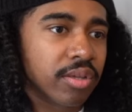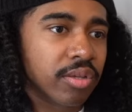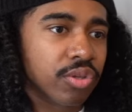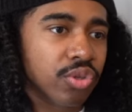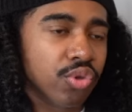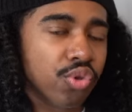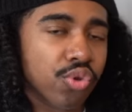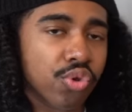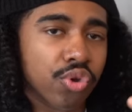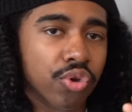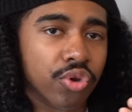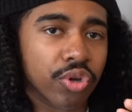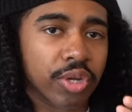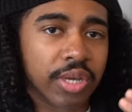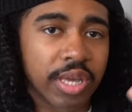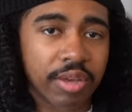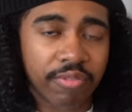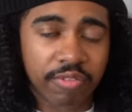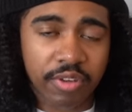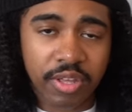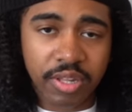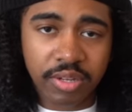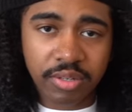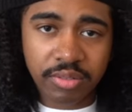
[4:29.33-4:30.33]
you're
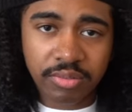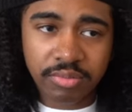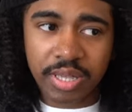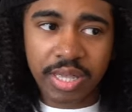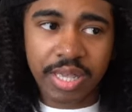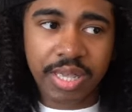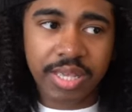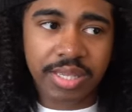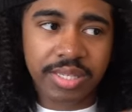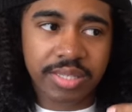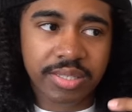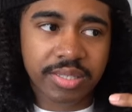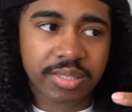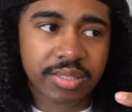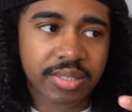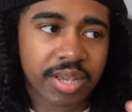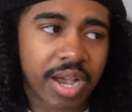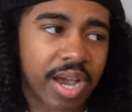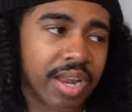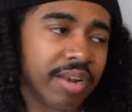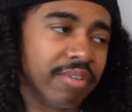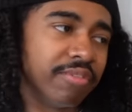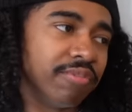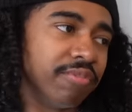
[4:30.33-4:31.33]
given is
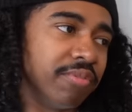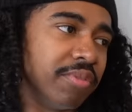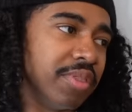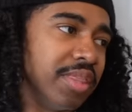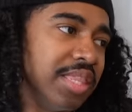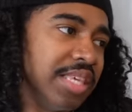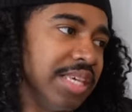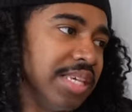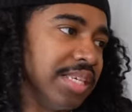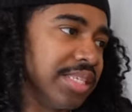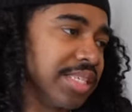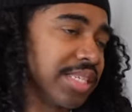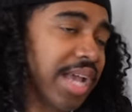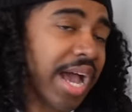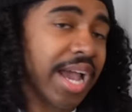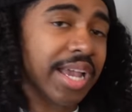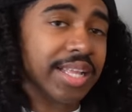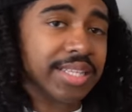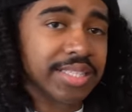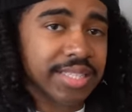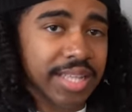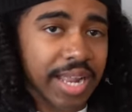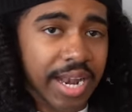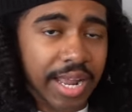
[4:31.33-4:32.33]
kind of the
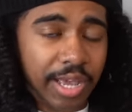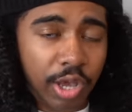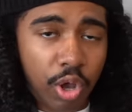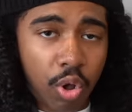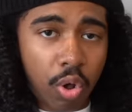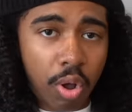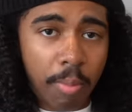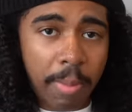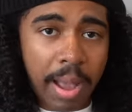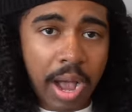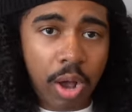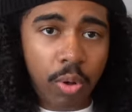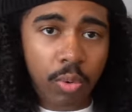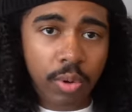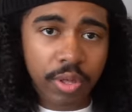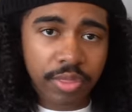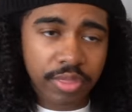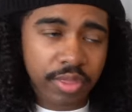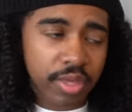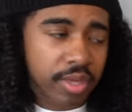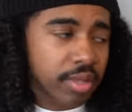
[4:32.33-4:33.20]
science that I go about with